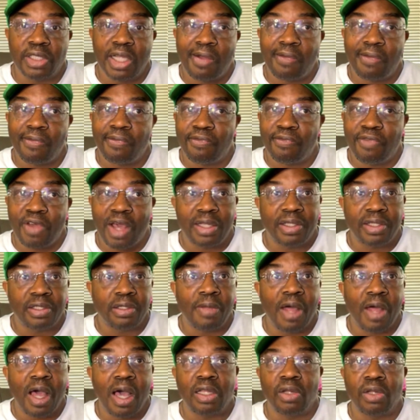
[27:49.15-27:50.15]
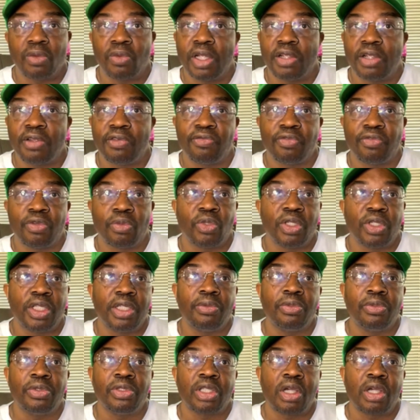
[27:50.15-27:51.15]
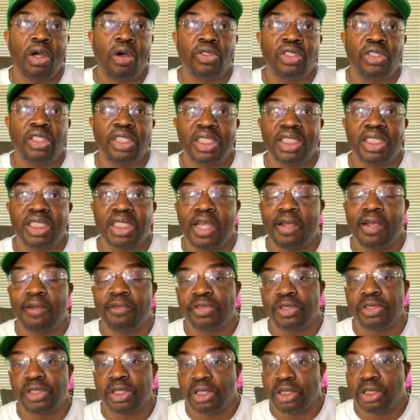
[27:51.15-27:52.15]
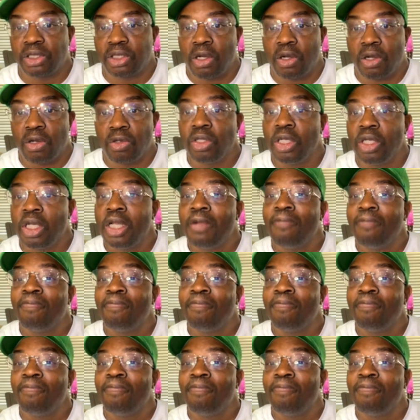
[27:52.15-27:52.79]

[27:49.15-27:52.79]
I followed him all the way from when he was coaching in San Francisco.